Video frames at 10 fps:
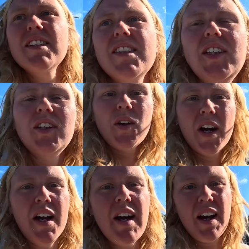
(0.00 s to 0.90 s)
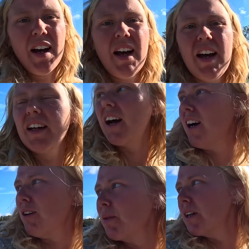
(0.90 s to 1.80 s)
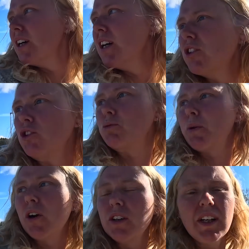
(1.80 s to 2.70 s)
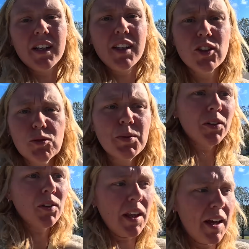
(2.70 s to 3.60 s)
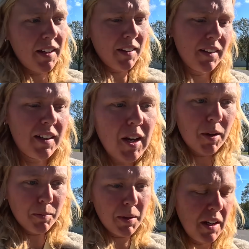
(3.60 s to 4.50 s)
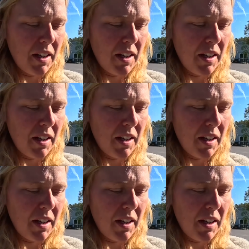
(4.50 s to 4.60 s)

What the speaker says: So I am just parked at the hospital, and I'm